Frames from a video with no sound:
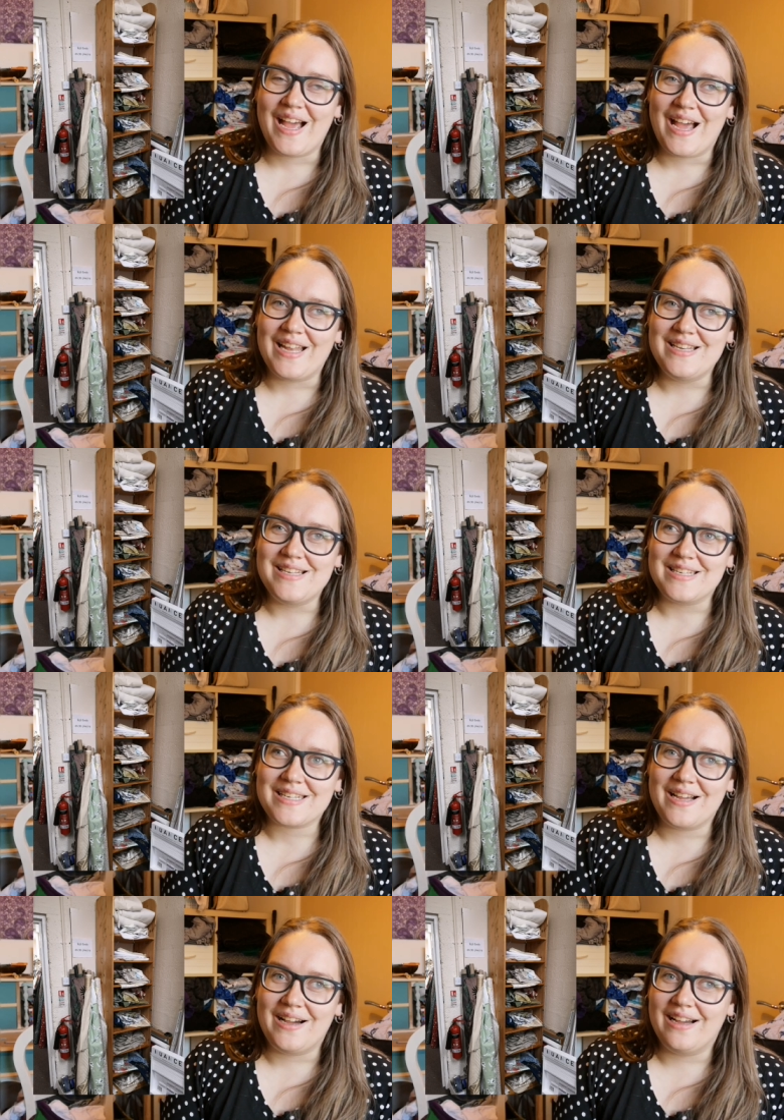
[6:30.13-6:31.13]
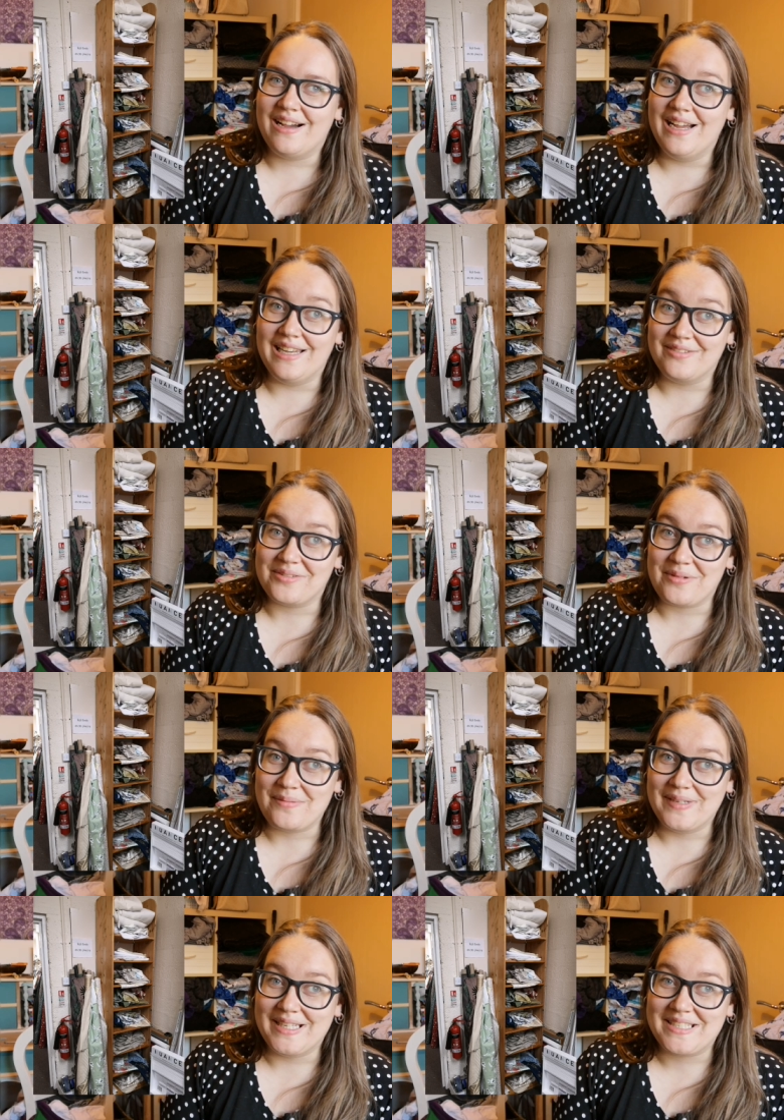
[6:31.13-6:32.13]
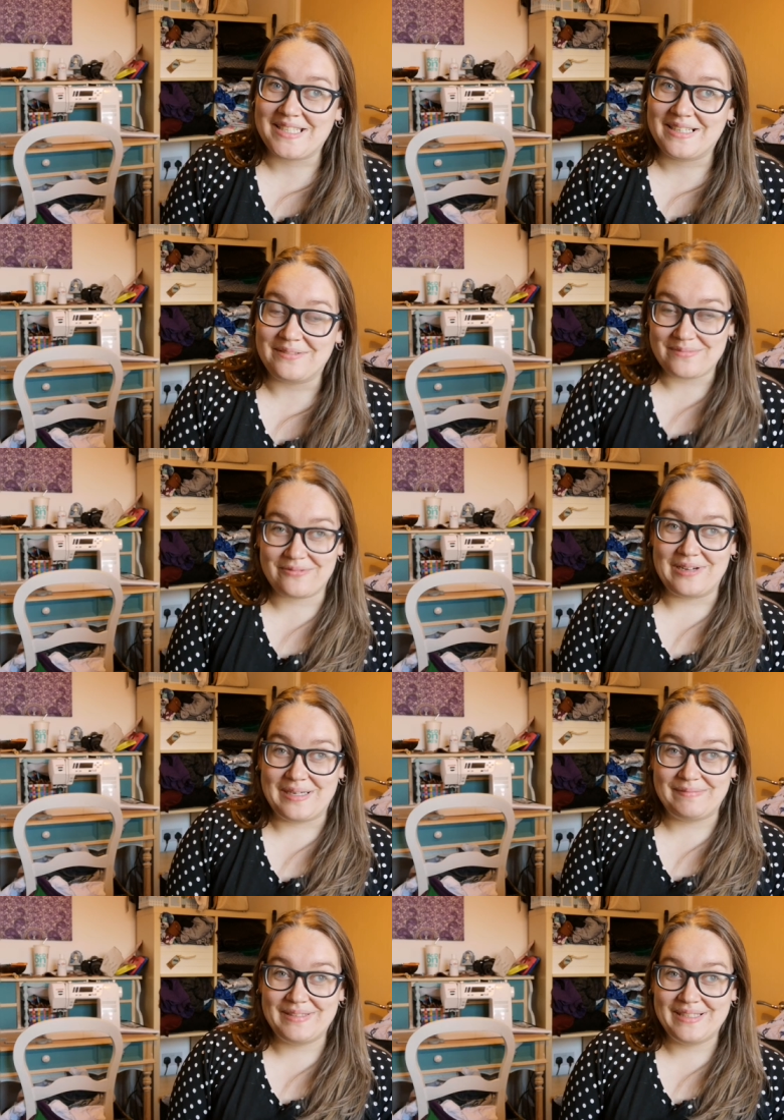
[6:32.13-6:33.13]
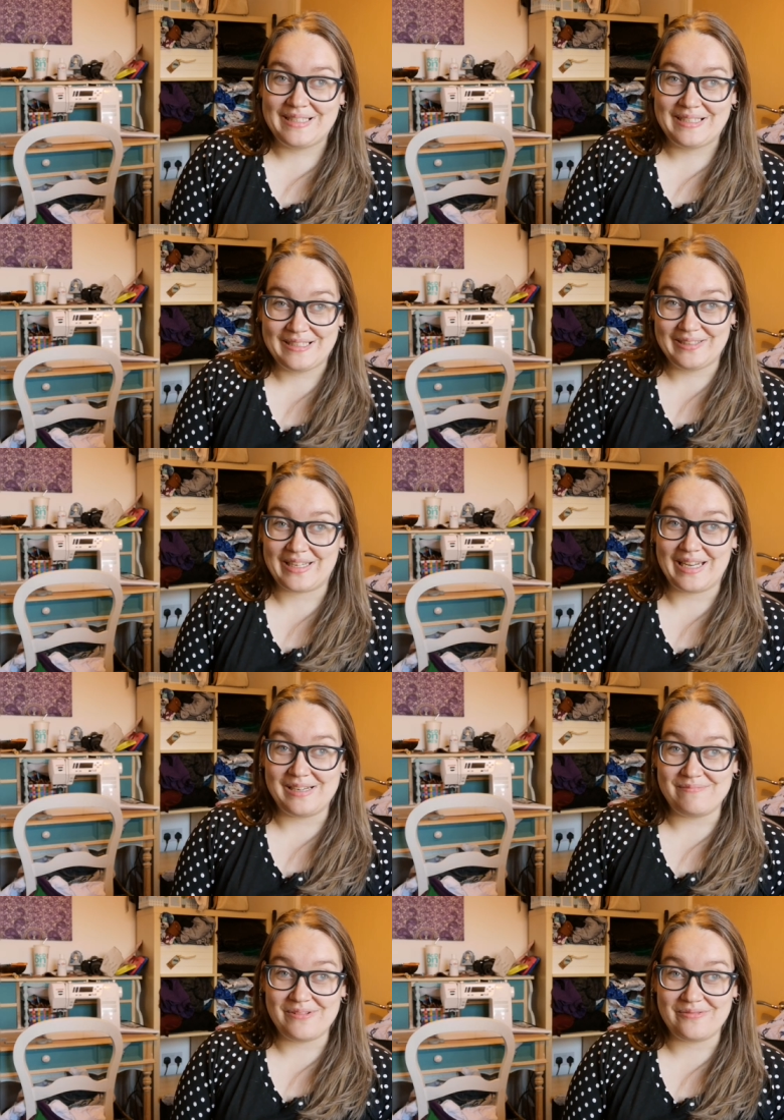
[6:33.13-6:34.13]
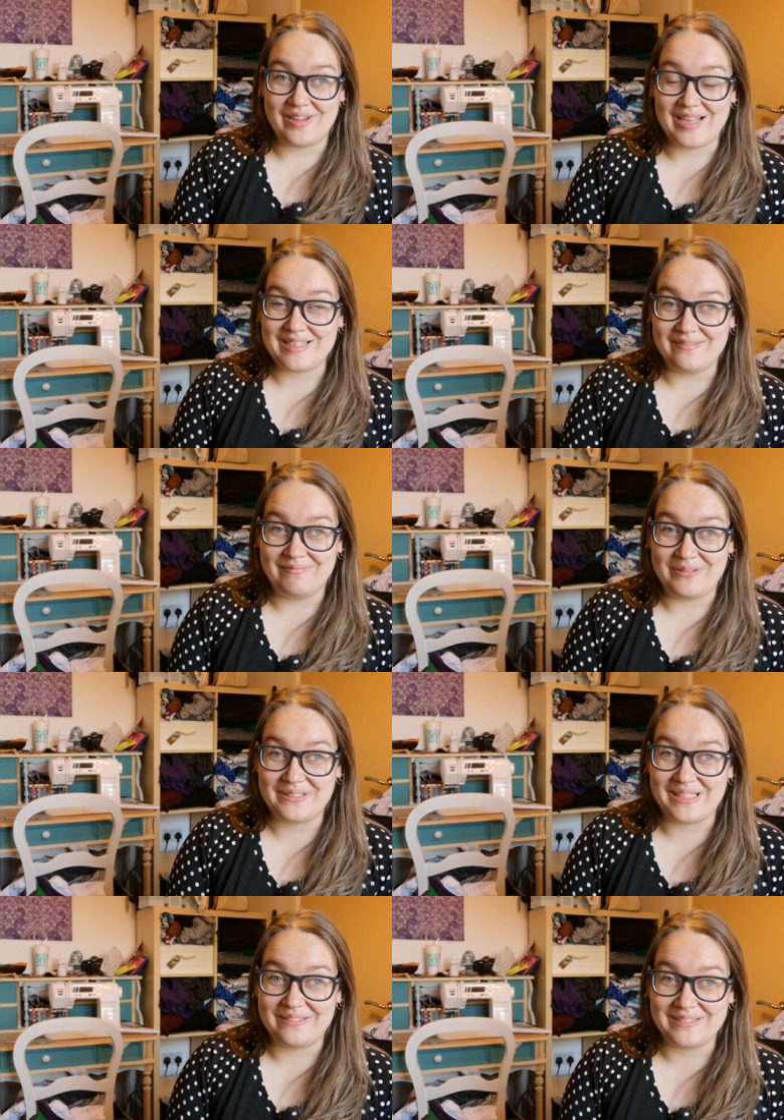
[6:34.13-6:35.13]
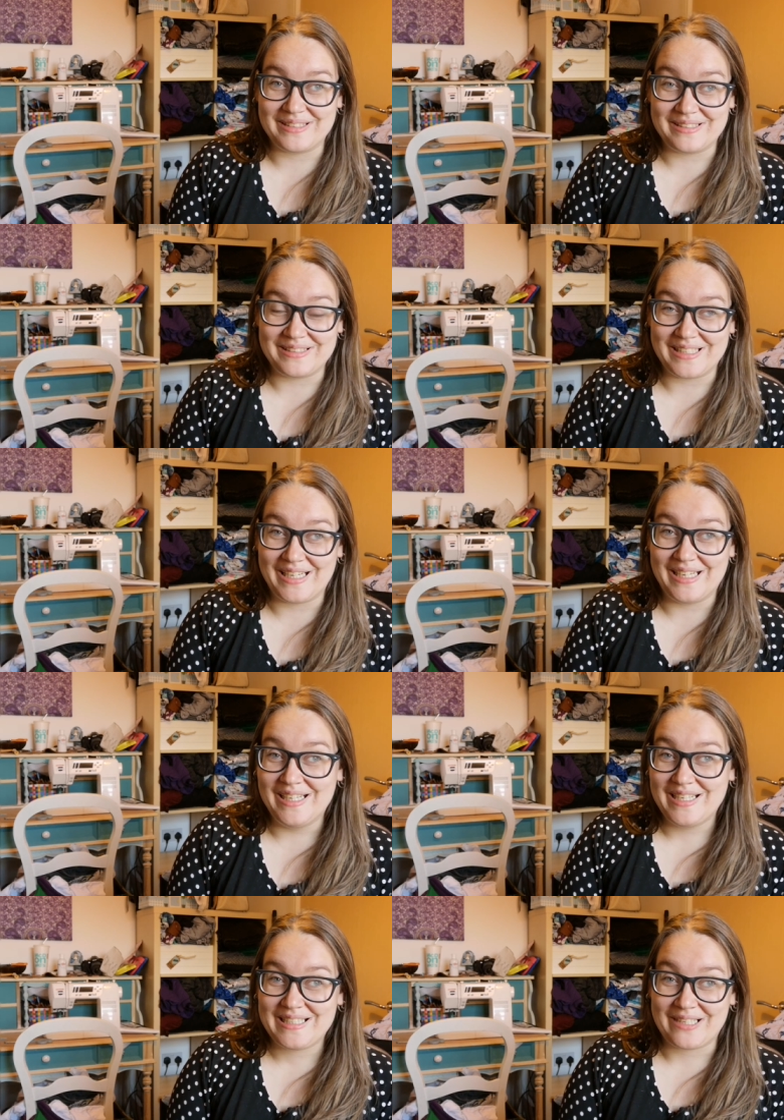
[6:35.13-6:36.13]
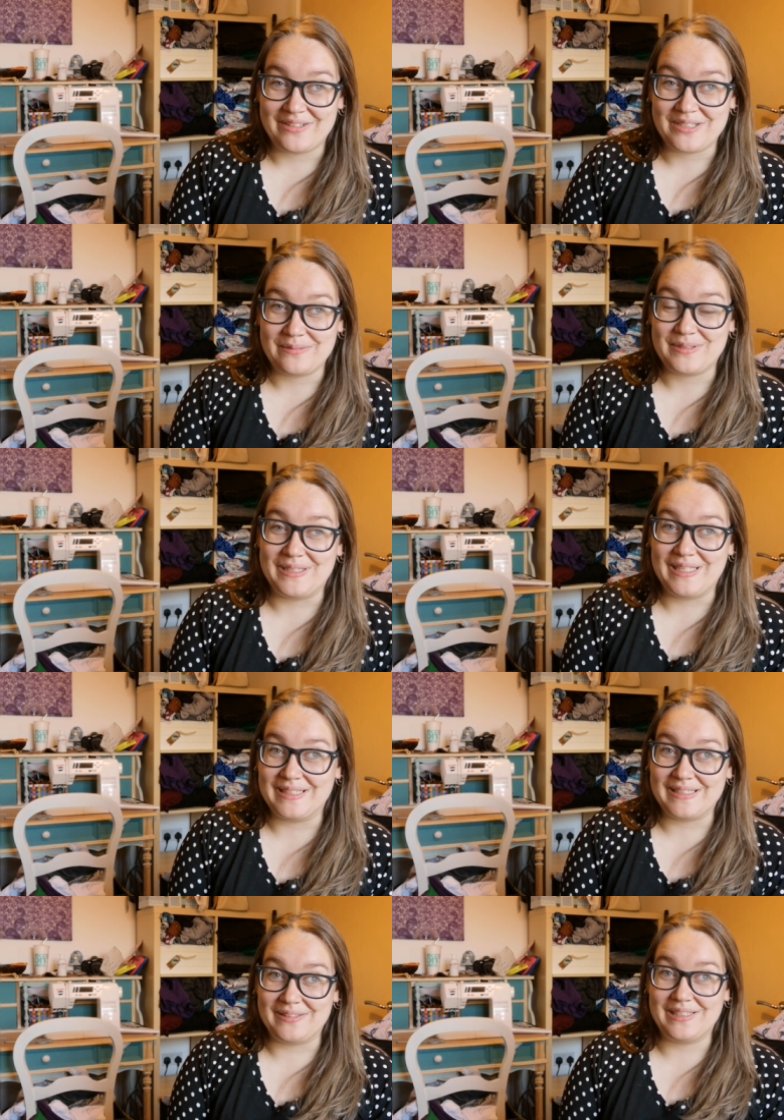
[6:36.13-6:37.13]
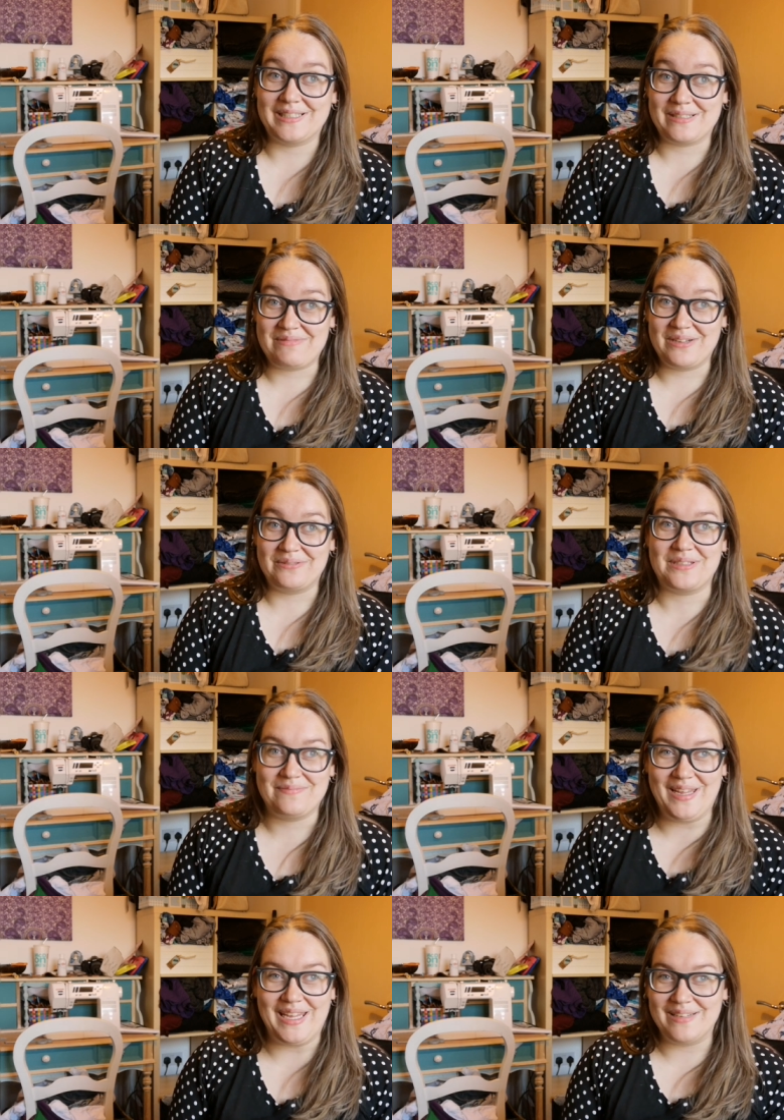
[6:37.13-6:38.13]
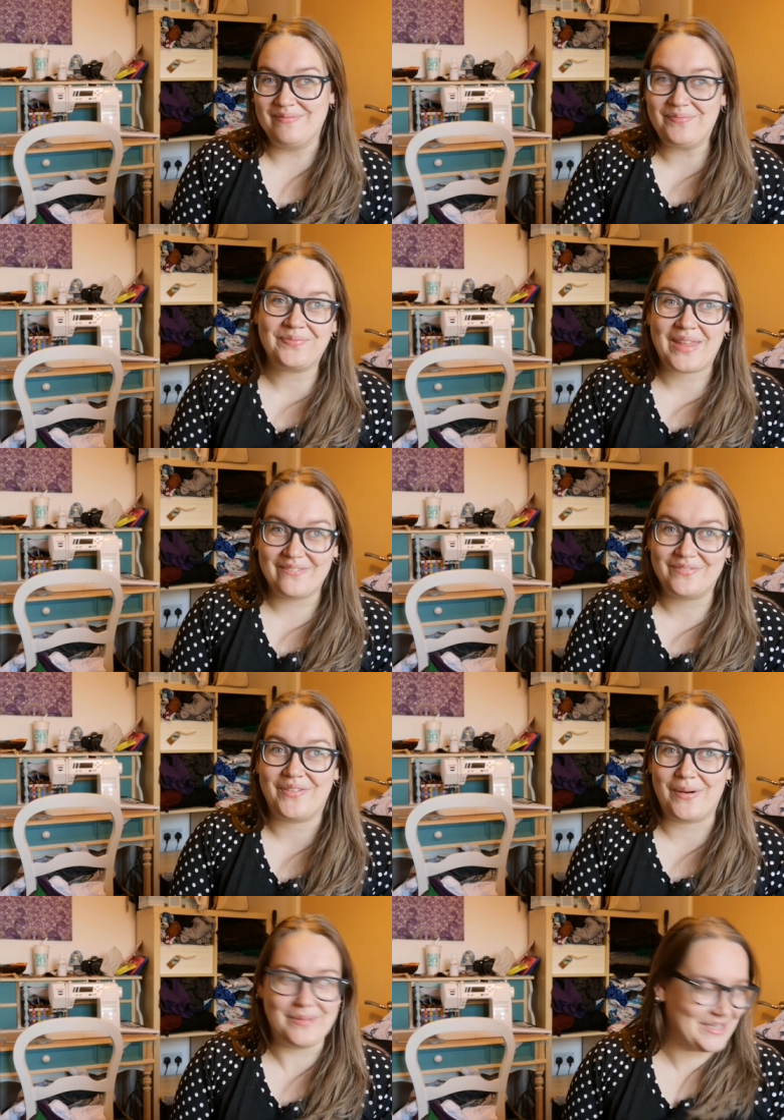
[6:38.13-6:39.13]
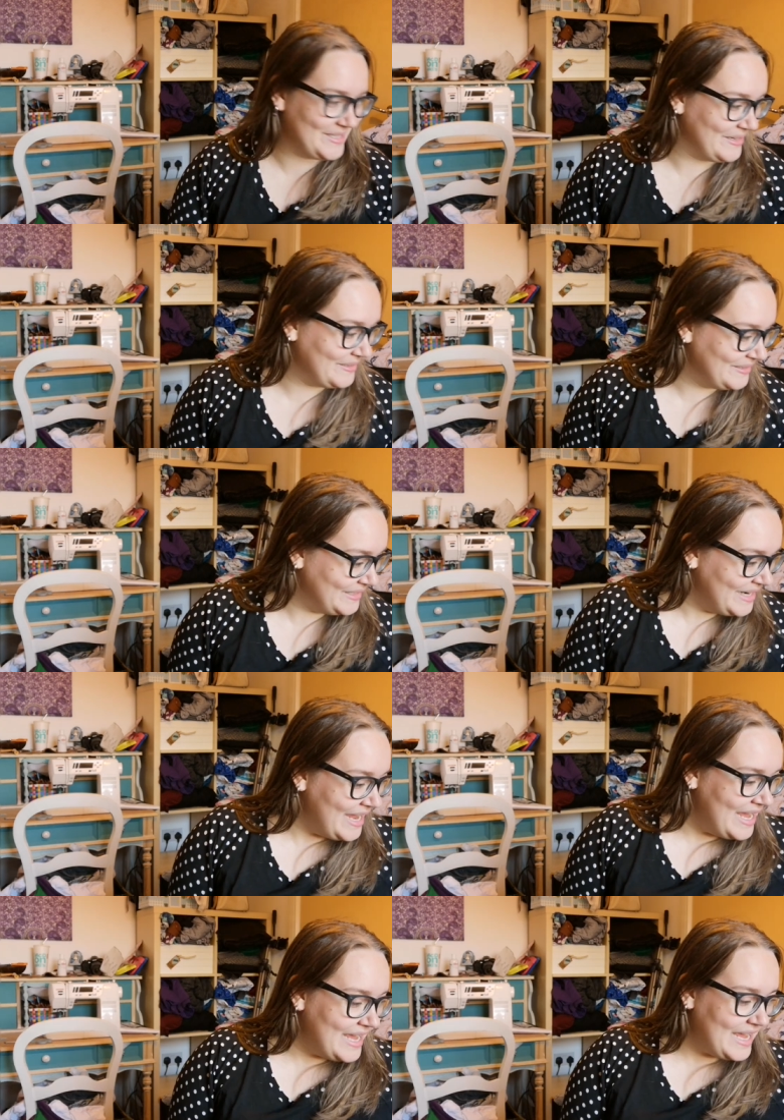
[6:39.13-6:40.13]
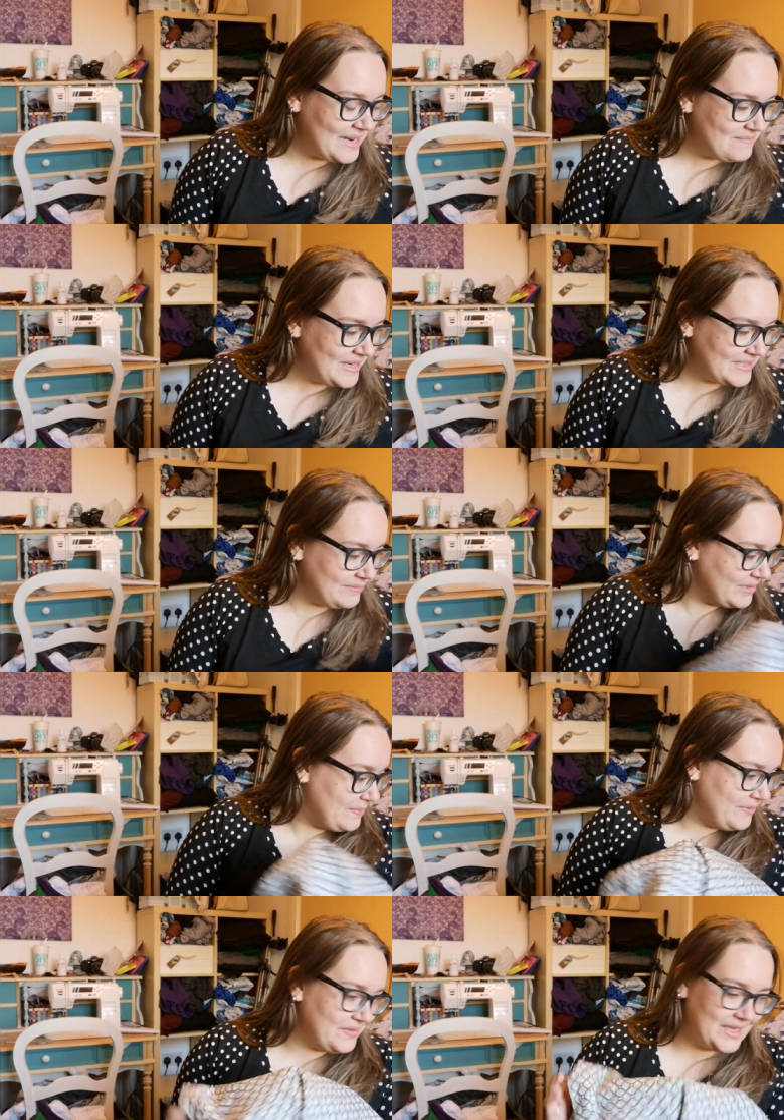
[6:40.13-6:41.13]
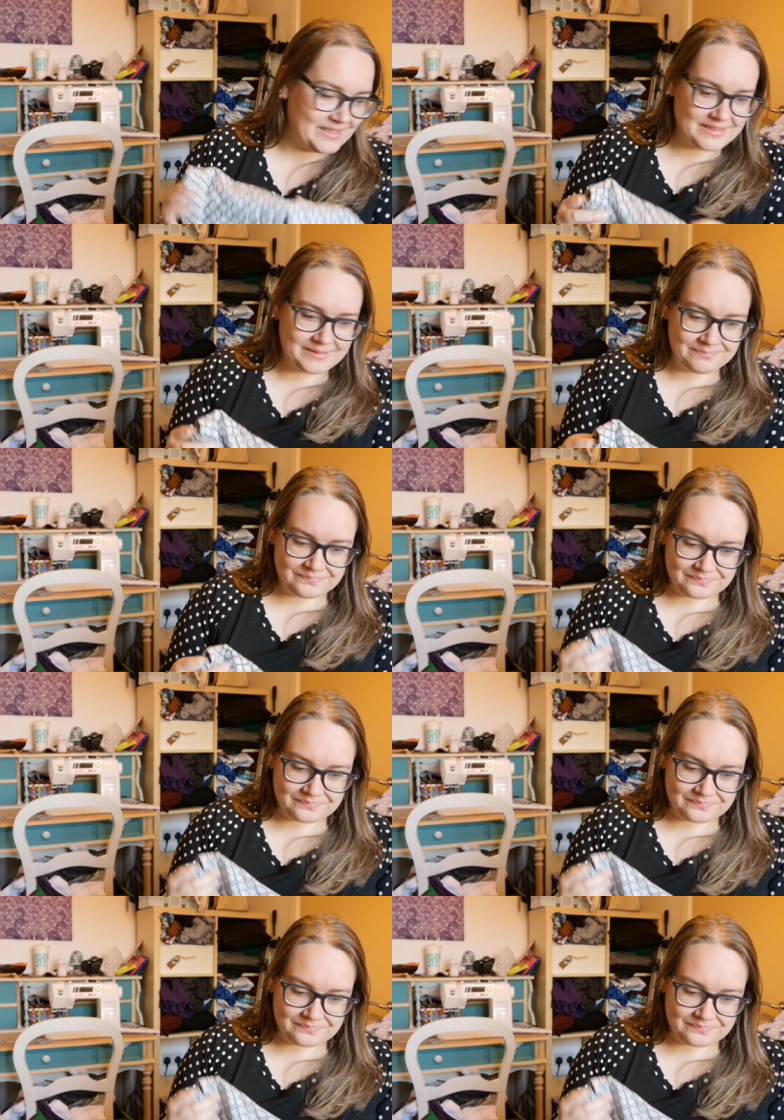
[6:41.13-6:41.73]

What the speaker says: And I love a rummage. I was brought up looking in boot fairs and boot sales and charity shops and things, so this appealed to me very much so. And I picked up a couple of things.